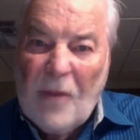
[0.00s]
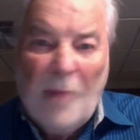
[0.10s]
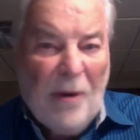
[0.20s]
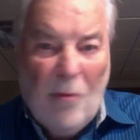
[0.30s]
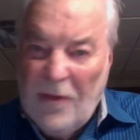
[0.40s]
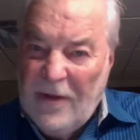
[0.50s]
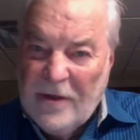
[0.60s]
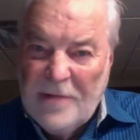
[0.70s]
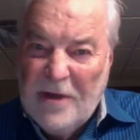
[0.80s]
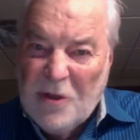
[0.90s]
But there
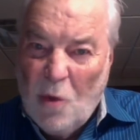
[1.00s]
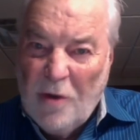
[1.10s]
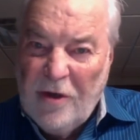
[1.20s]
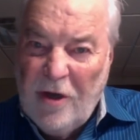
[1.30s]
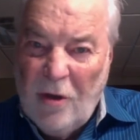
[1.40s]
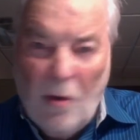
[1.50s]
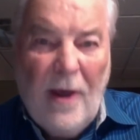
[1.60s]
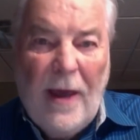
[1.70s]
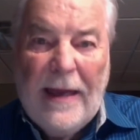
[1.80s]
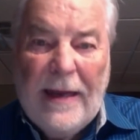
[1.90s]
is much work to do,
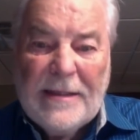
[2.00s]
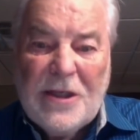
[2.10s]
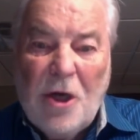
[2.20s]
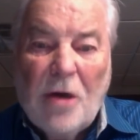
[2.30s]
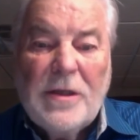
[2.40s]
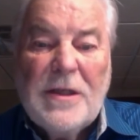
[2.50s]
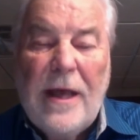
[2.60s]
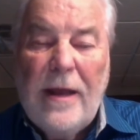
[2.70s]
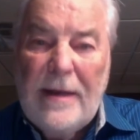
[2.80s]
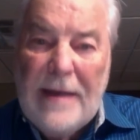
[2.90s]
and it starts
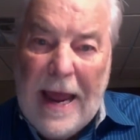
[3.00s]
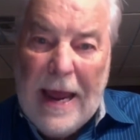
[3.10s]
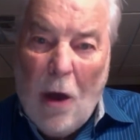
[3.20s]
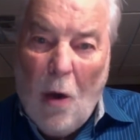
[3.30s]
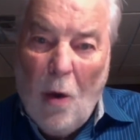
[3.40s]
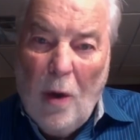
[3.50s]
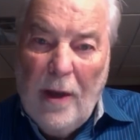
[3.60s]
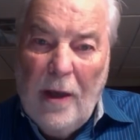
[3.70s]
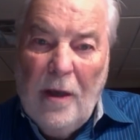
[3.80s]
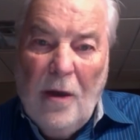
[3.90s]
now.
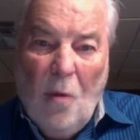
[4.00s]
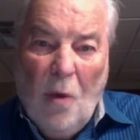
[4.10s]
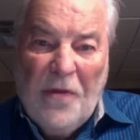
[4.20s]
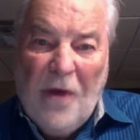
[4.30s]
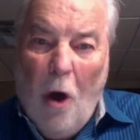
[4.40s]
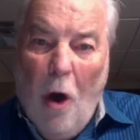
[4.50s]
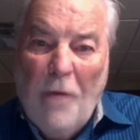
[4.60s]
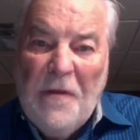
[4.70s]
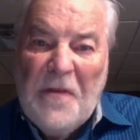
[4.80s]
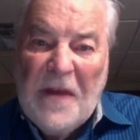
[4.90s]
With
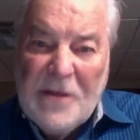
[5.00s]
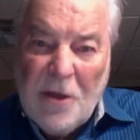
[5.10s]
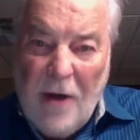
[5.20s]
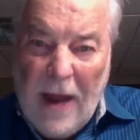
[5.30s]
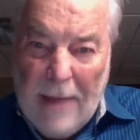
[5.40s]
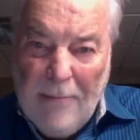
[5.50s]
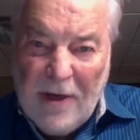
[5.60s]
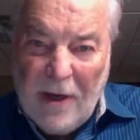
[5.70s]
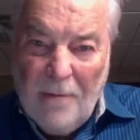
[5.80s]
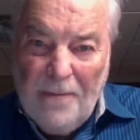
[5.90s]
all the things that are
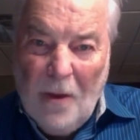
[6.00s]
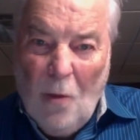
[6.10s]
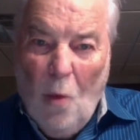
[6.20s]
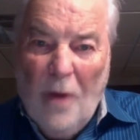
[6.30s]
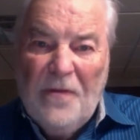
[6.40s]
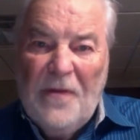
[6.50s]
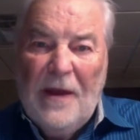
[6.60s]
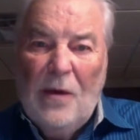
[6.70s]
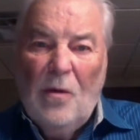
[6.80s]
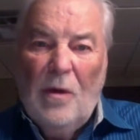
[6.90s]
happening, with
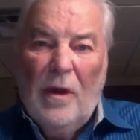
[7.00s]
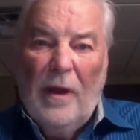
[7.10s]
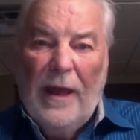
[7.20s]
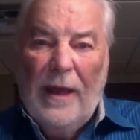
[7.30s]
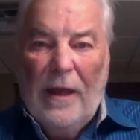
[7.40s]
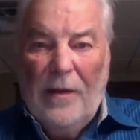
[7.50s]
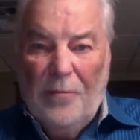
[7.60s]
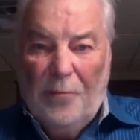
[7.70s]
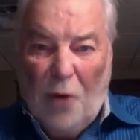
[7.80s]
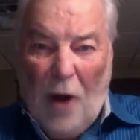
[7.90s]
the
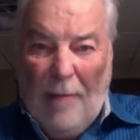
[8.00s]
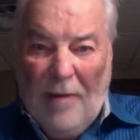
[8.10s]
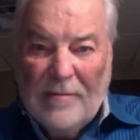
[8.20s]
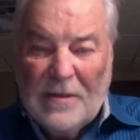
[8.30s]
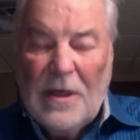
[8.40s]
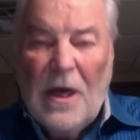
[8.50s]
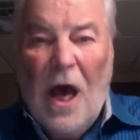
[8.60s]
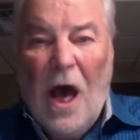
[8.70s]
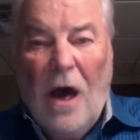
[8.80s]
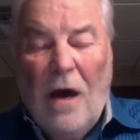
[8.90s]
problems
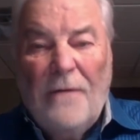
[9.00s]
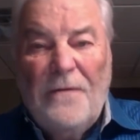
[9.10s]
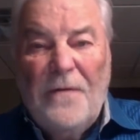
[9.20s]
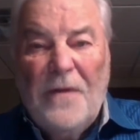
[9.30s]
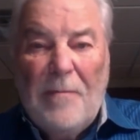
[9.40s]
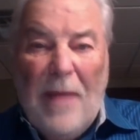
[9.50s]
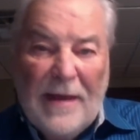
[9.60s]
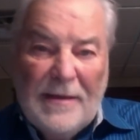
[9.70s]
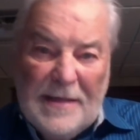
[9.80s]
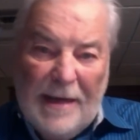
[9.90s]
of the
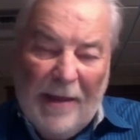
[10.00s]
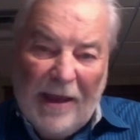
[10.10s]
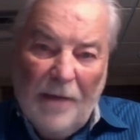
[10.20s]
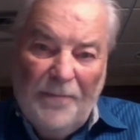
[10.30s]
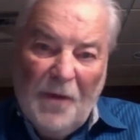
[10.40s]
pandemic,